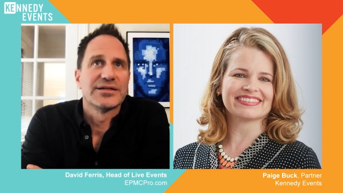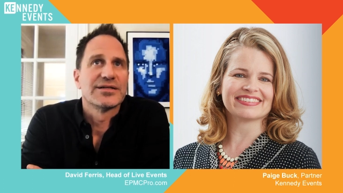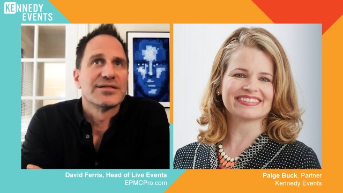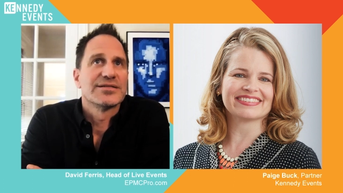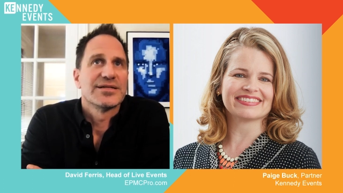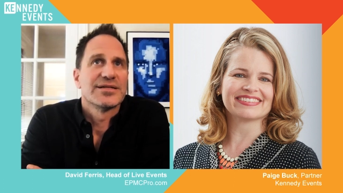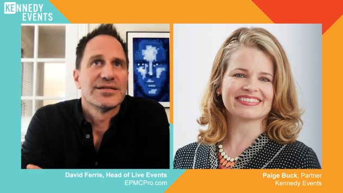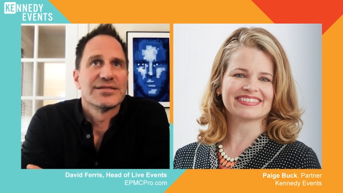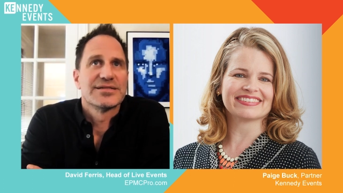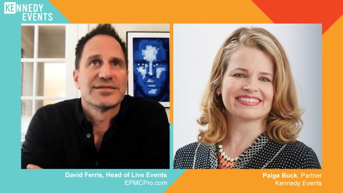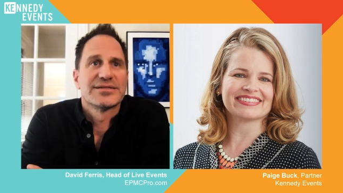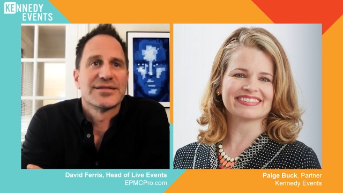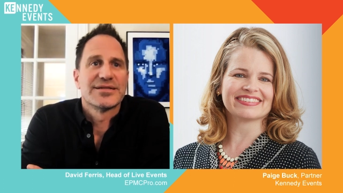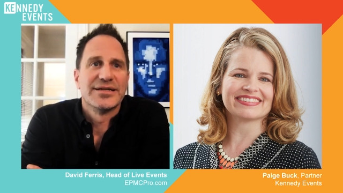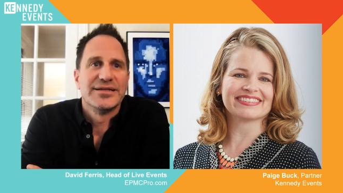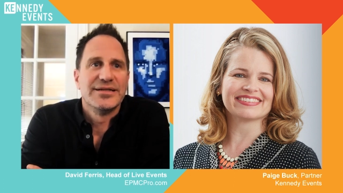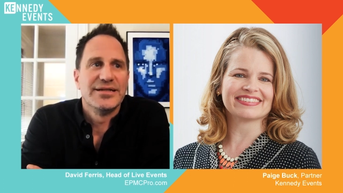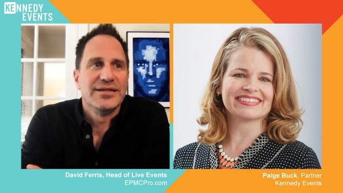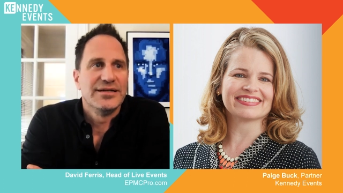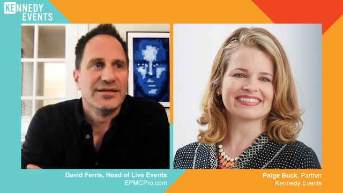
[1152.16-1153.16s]
Speaker 1: concise
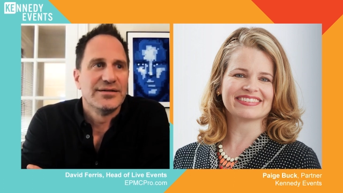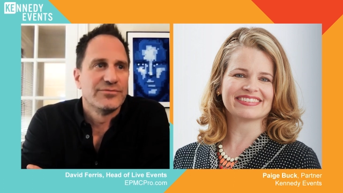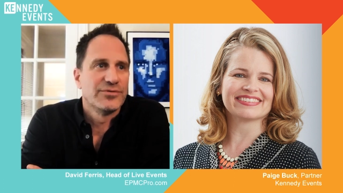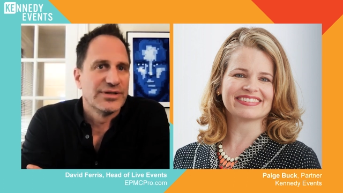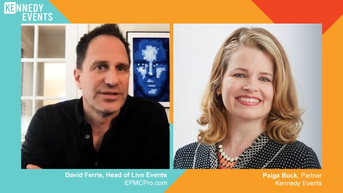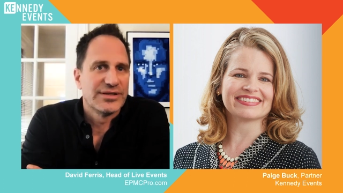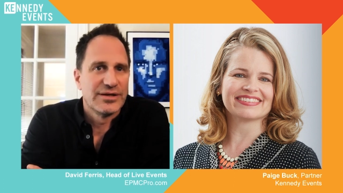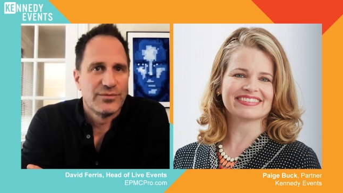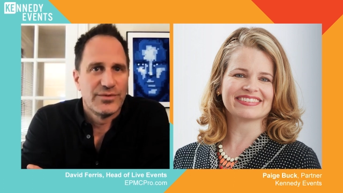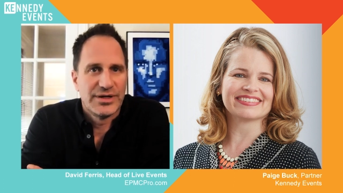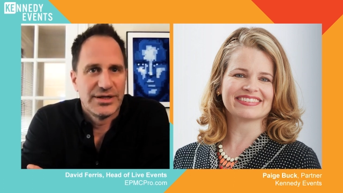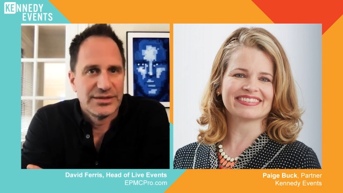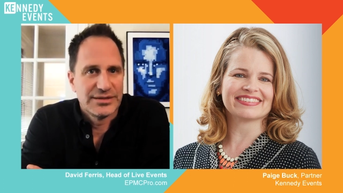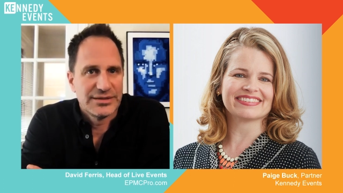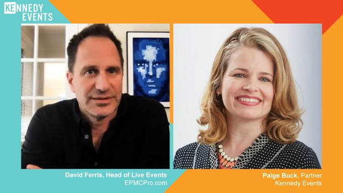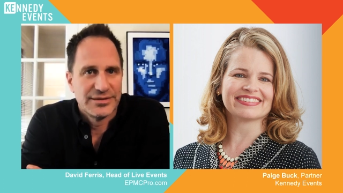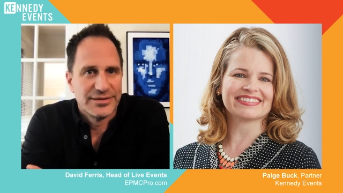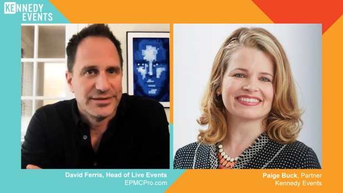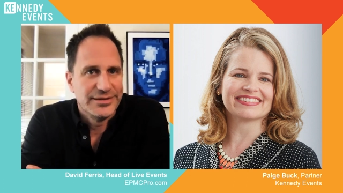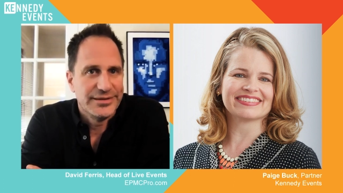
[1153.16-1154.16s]
idea of what they want,
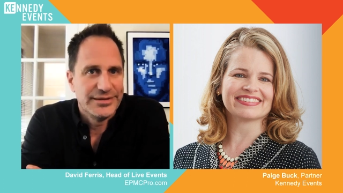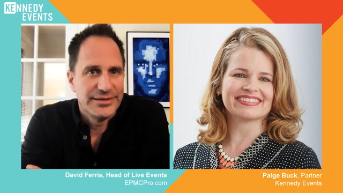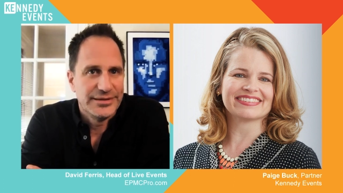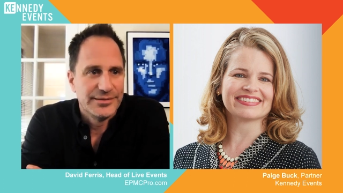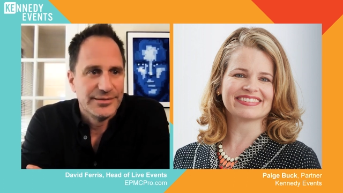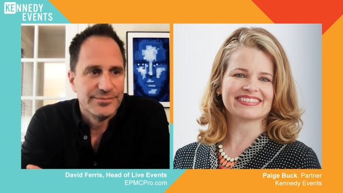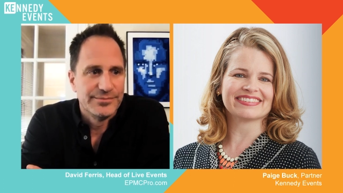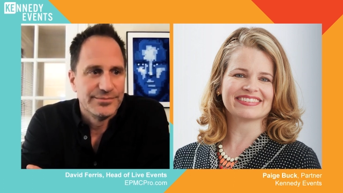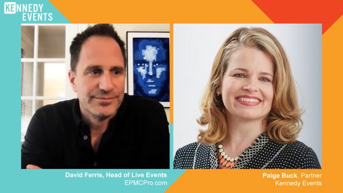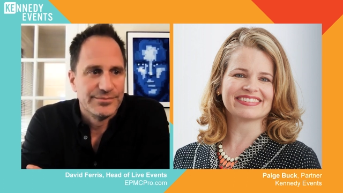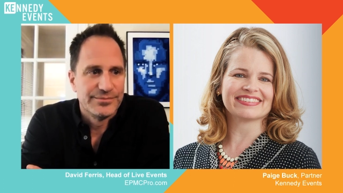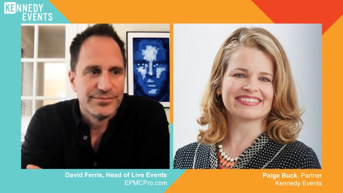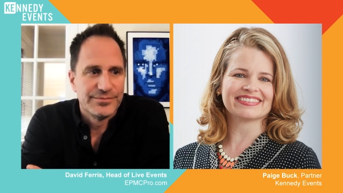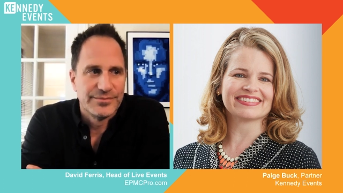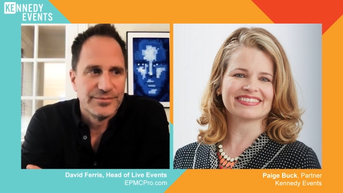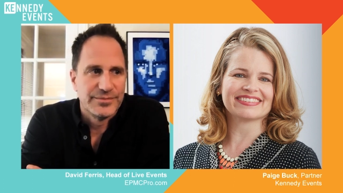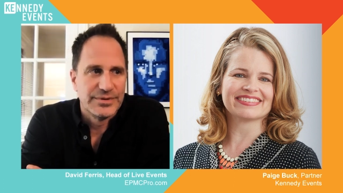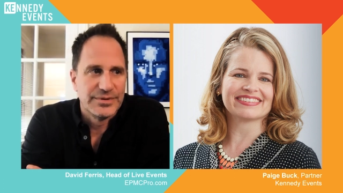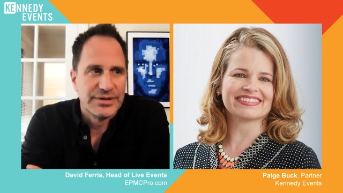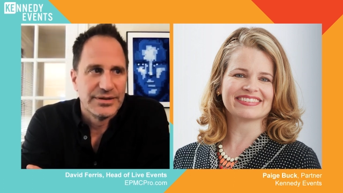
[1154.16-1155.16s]
um,
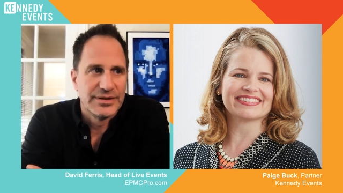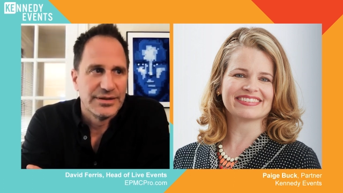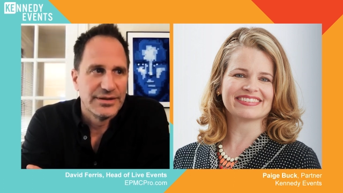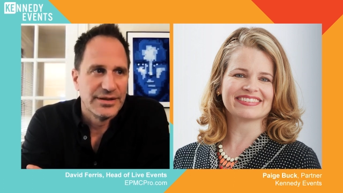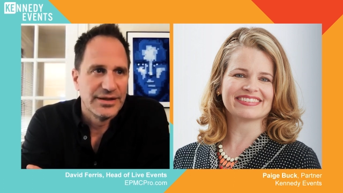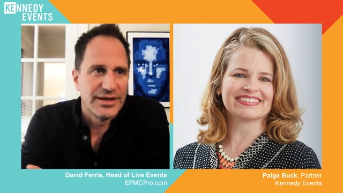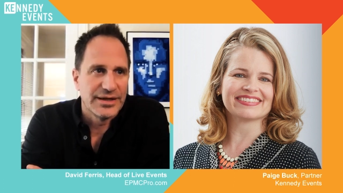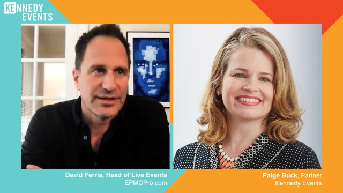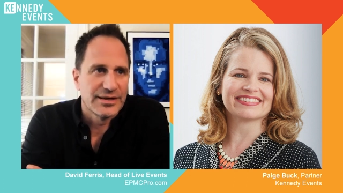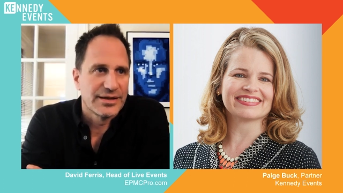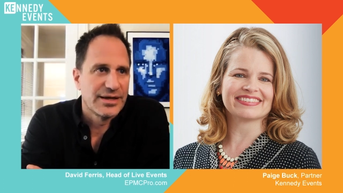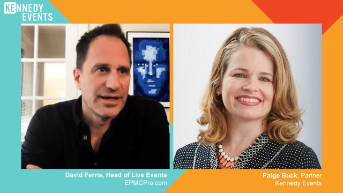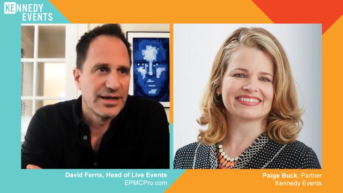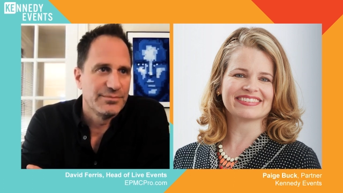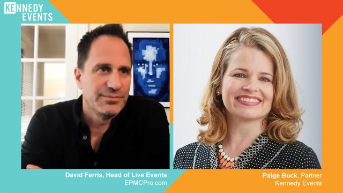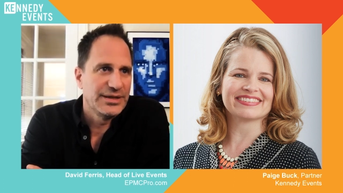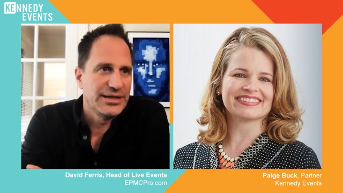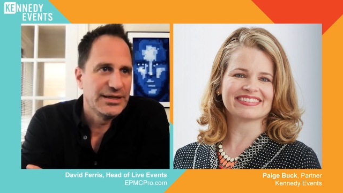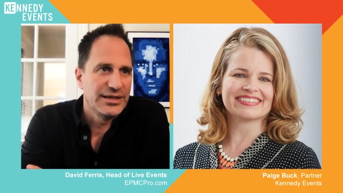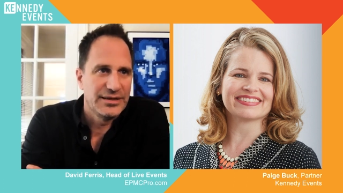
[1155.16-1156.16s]
and that can
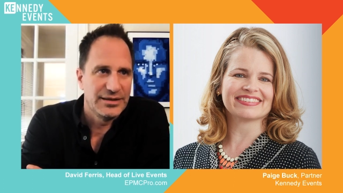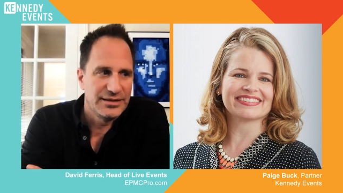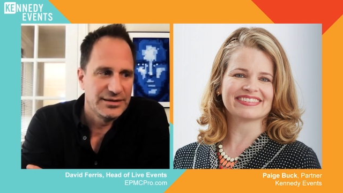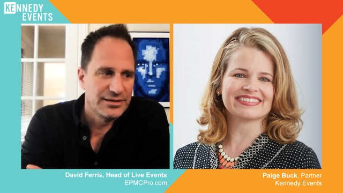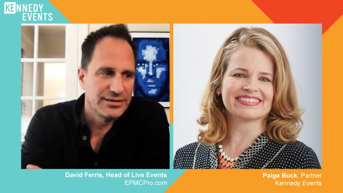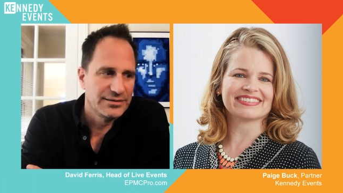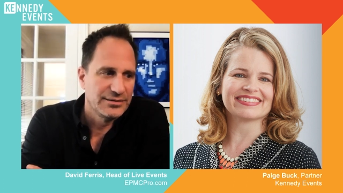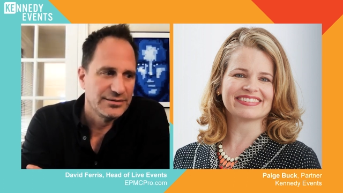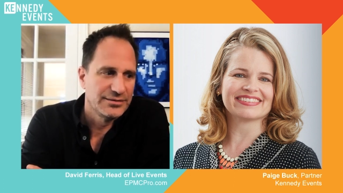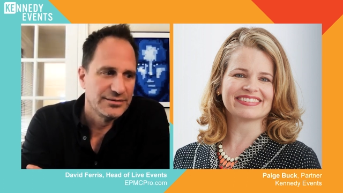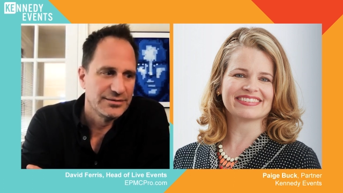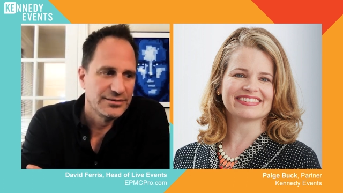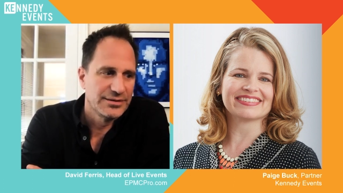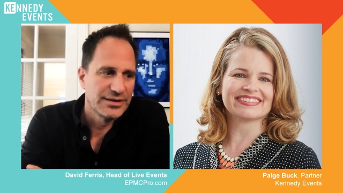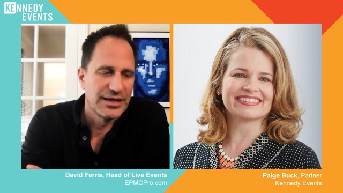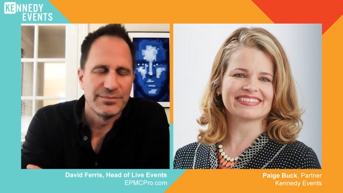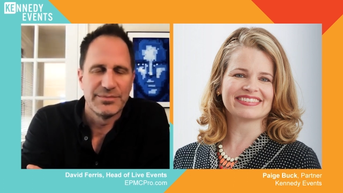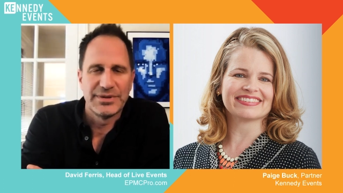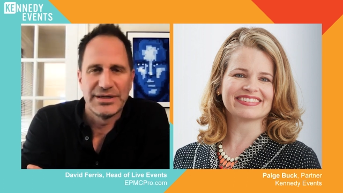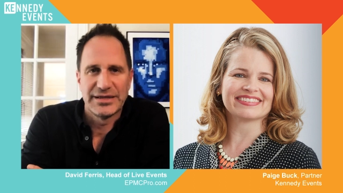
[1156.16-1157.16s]
be
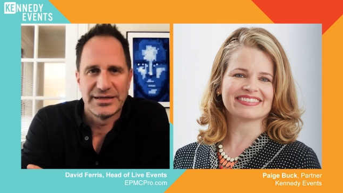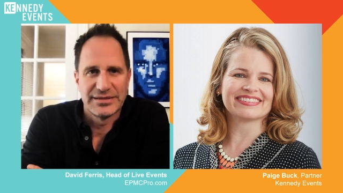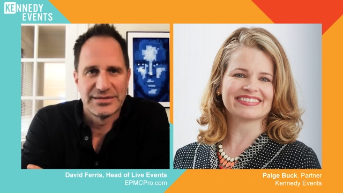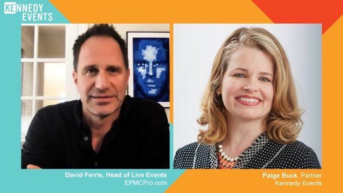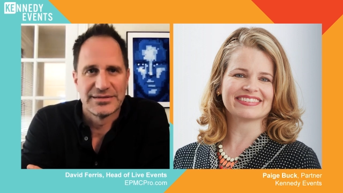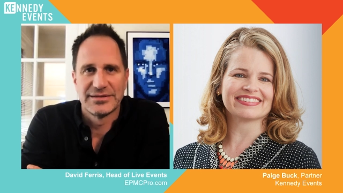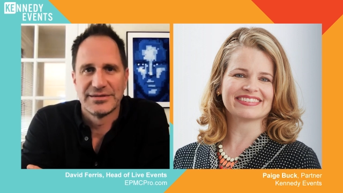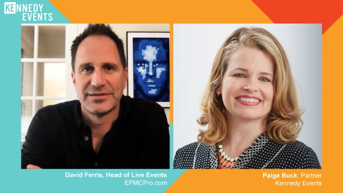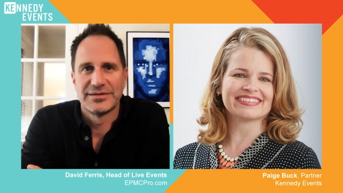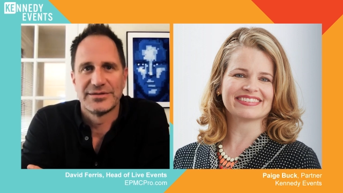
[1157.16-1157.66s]
can be nice in